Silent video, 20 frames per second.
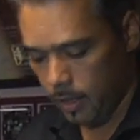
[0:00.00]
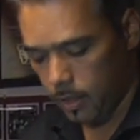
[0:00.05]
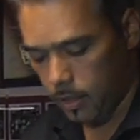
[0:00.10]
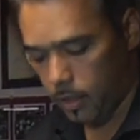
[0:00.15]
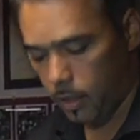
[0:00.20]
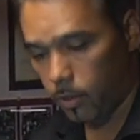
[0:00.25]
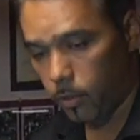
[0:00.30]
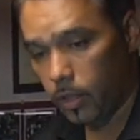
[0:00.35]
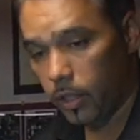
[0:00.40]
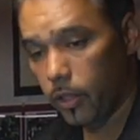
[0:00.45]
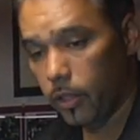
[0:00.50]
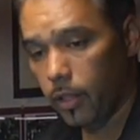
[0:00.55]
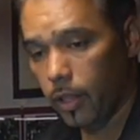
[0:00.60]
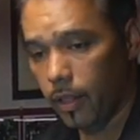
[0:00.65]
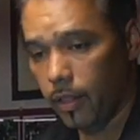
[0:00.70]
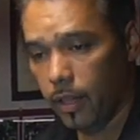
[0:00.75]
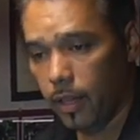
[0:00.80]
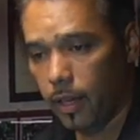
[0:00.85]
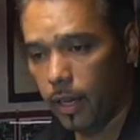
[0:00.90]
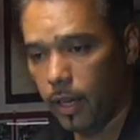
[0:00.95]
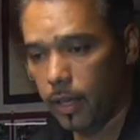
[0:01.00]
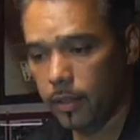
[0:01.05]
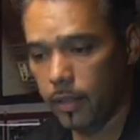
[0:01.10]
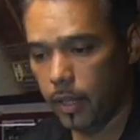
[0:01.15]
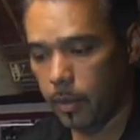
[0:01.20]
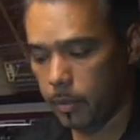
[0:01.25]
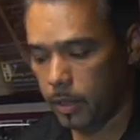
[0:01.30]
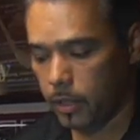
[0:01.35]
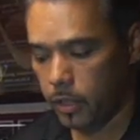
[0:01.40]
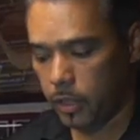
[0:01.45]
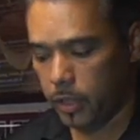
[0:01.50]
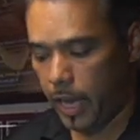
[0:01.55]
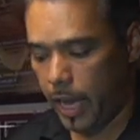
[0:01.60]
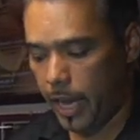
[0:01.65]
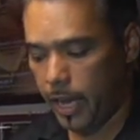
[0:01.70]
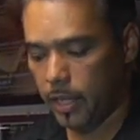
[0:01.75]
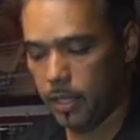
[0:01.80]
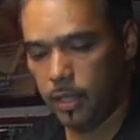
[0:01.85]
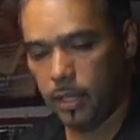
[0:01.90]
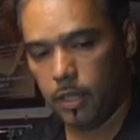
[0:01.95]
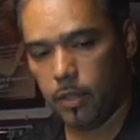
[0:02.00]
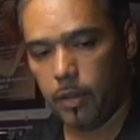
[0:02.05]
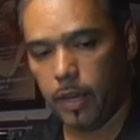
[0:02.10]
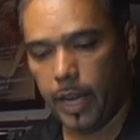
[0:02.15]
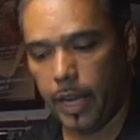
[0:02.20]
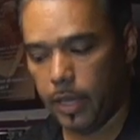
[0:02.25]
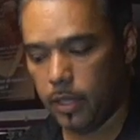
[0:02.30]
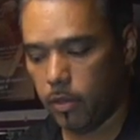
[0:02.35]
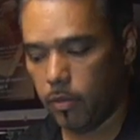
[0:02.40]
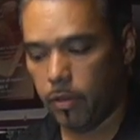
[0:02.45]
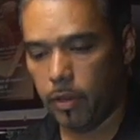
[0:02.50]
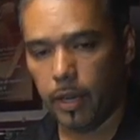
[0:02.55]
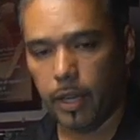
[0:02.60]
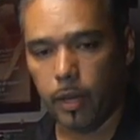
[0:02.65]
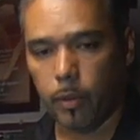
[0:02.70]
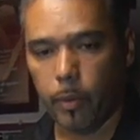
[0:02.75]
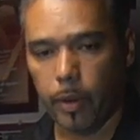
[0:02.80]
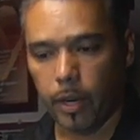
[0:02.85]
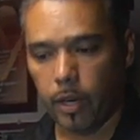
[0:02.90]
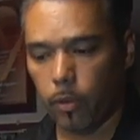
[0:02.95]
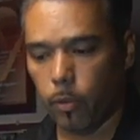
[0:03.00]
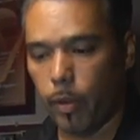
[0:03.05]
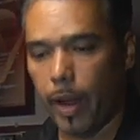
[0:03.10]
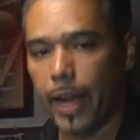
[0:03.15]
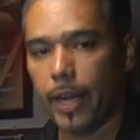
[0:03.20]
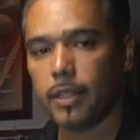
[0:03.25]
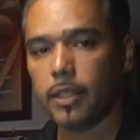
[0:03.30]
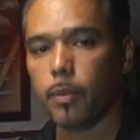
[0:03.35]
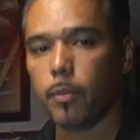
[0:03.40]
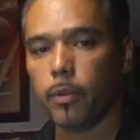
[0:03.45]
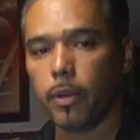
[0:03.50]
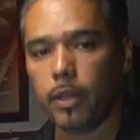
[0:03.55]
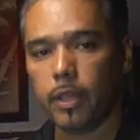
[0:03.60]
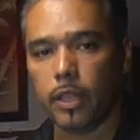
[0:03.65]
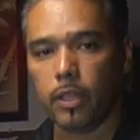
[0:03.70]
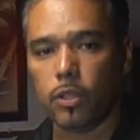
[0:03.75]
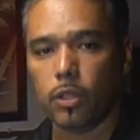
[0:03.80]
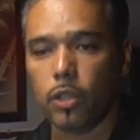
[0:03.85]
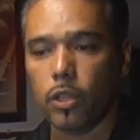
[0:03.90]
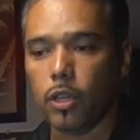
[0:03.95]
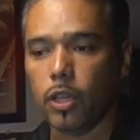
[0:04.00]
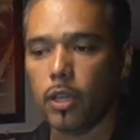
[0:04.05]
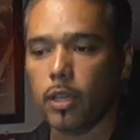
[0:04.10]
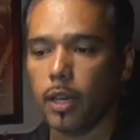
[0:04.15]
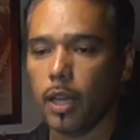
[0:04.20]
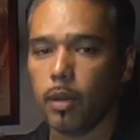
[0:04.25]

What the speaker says: So one good, and then a lot of times it just hangs. It hangs over there like a regular rack somewhere, a little hook.